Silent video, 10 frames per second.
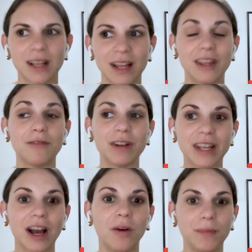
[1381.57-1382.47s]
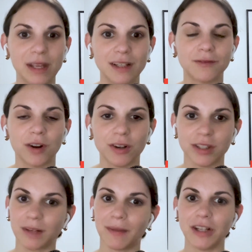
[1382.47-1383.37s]
They really help me as far as
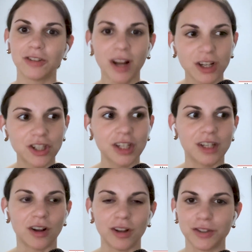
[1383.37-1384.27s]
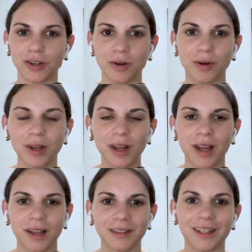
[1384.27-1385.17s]
like my strategy and also
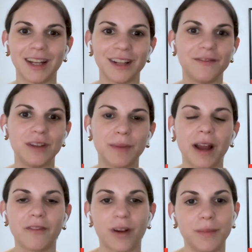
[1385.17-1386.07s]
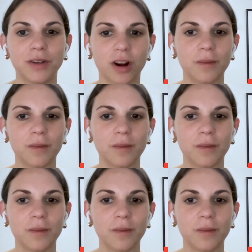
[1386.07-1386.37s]
getting feedback from the target